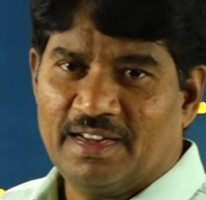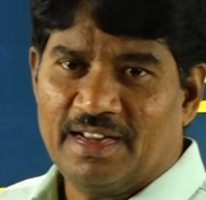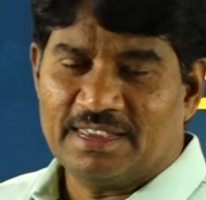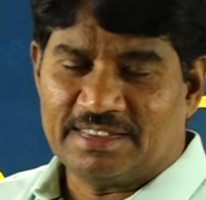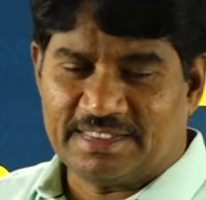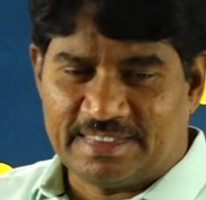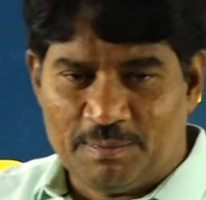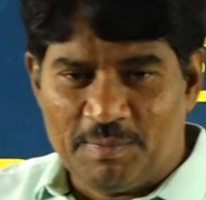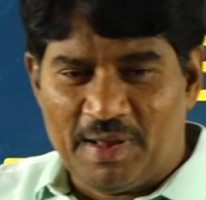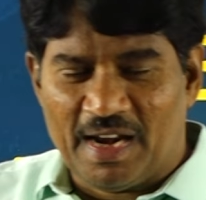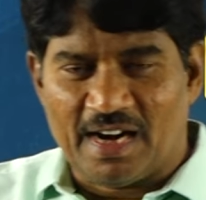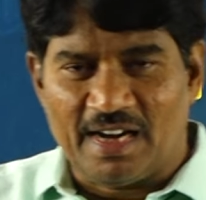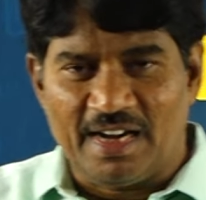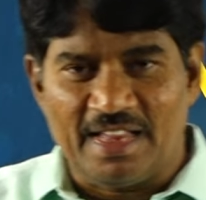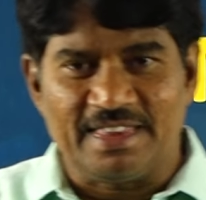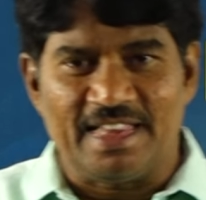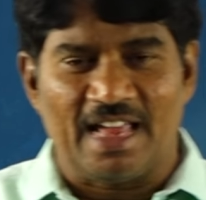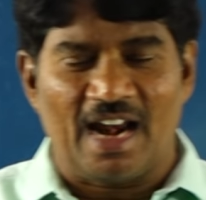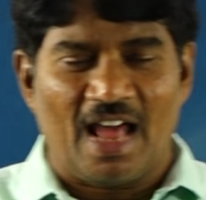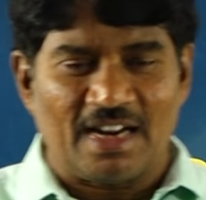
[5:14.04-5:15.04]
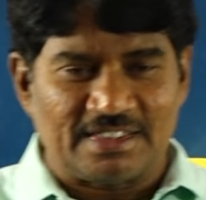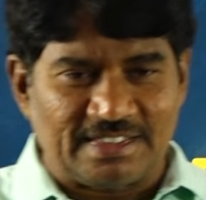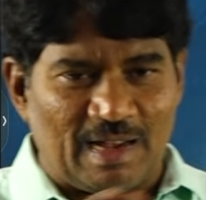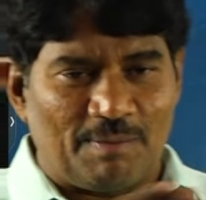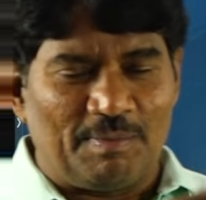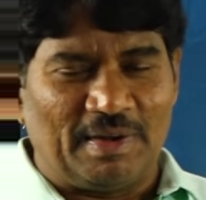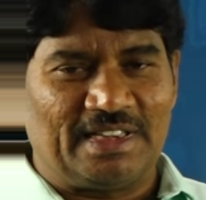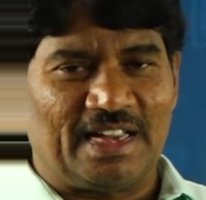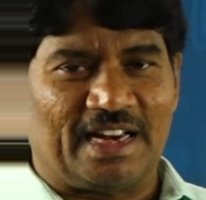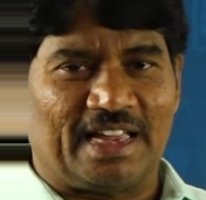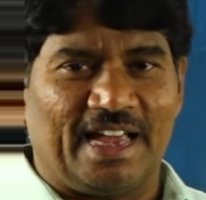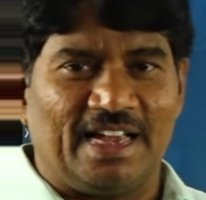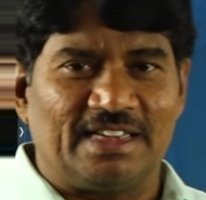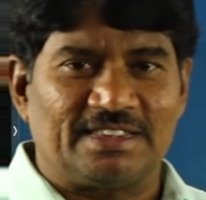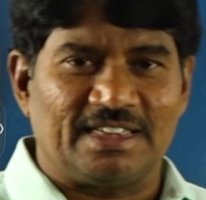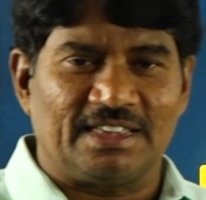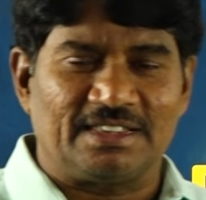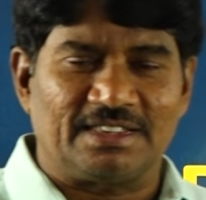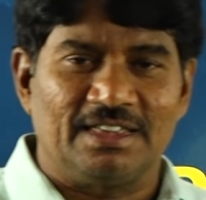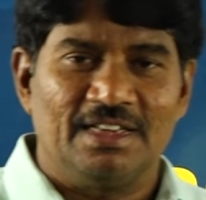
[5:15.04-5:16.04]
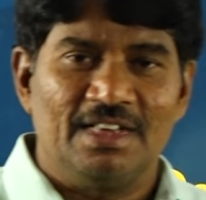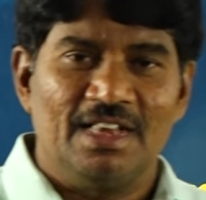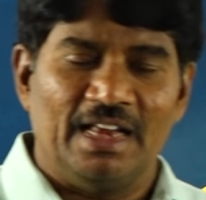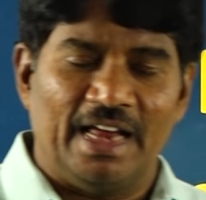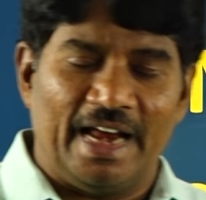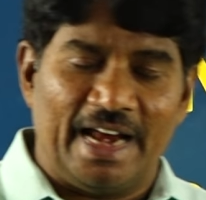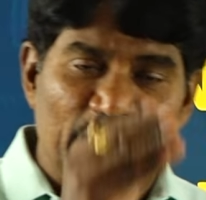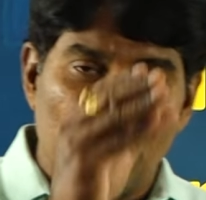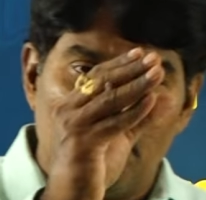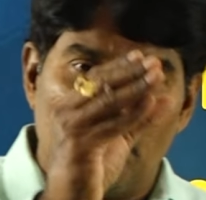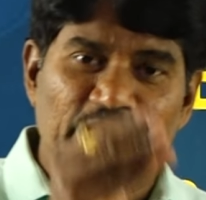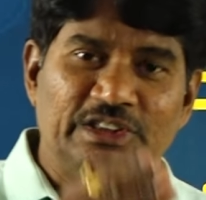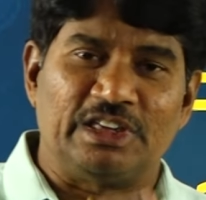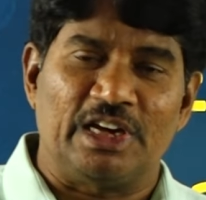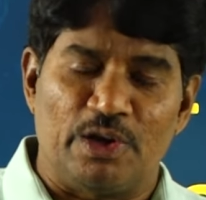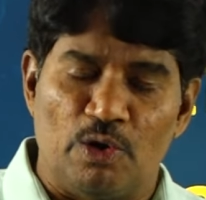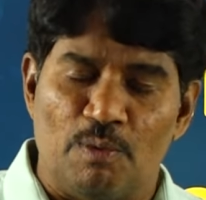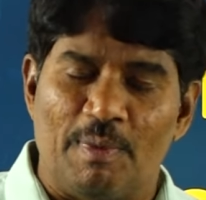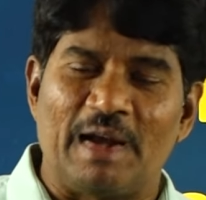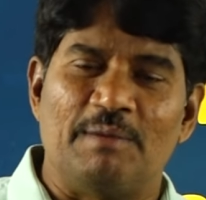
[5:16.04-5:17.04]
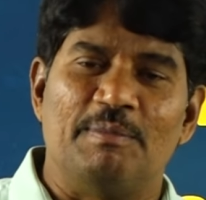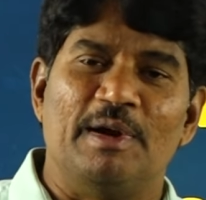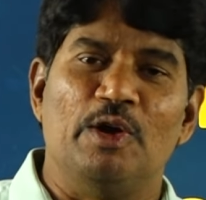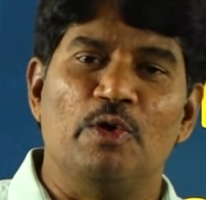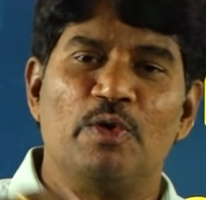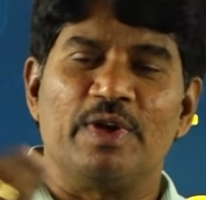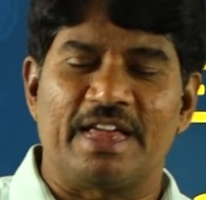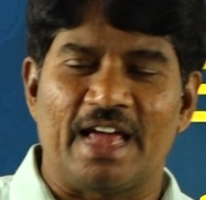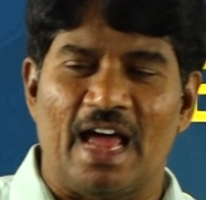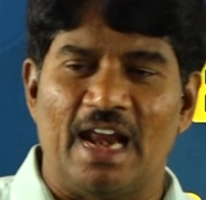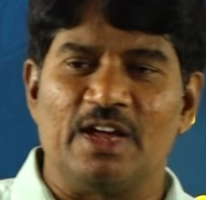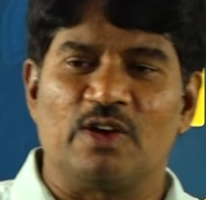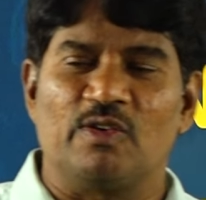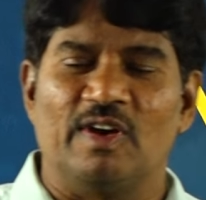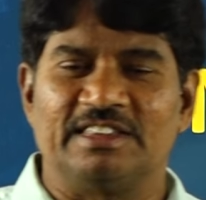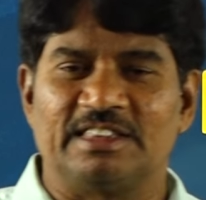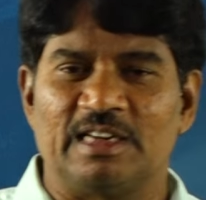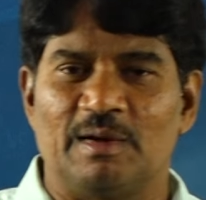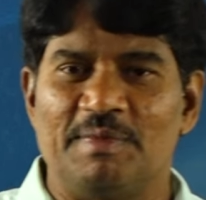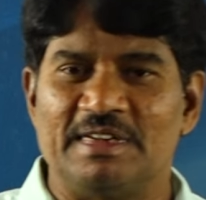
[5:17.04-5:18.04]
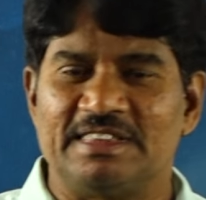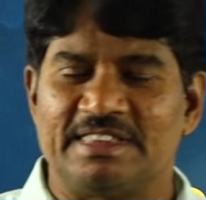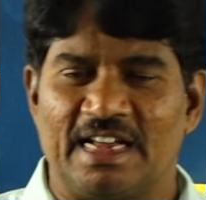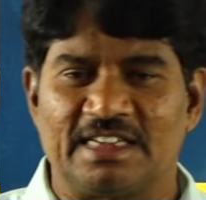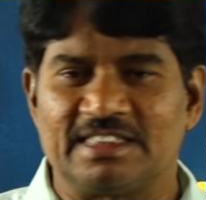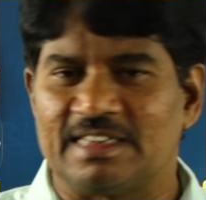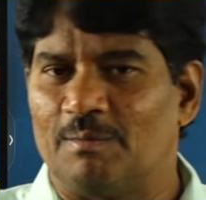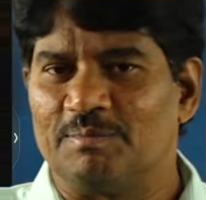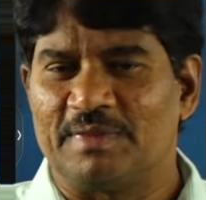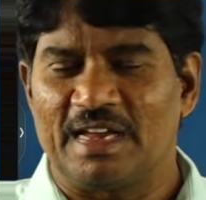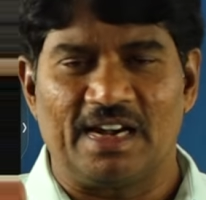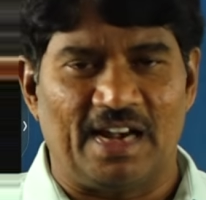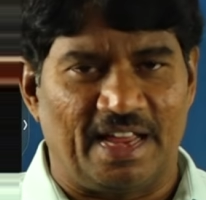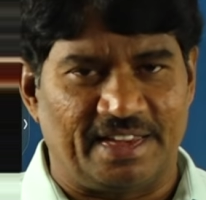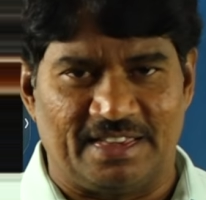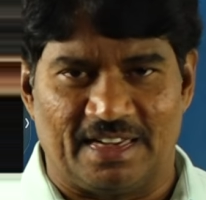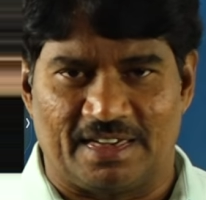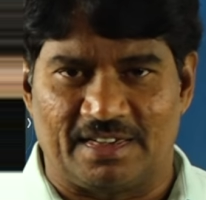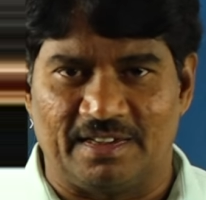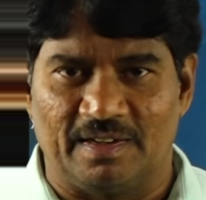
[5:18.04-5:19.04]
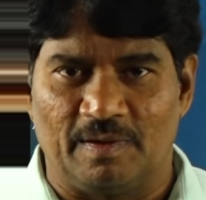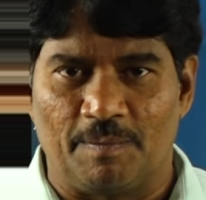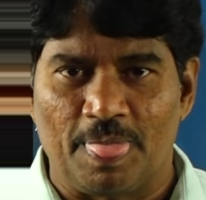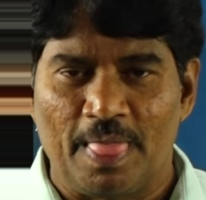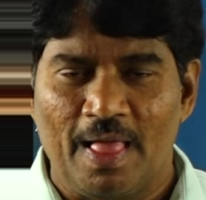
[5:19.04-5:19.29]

Similarly, there are some other cases in which you might be doing calculation mistakes, something like that.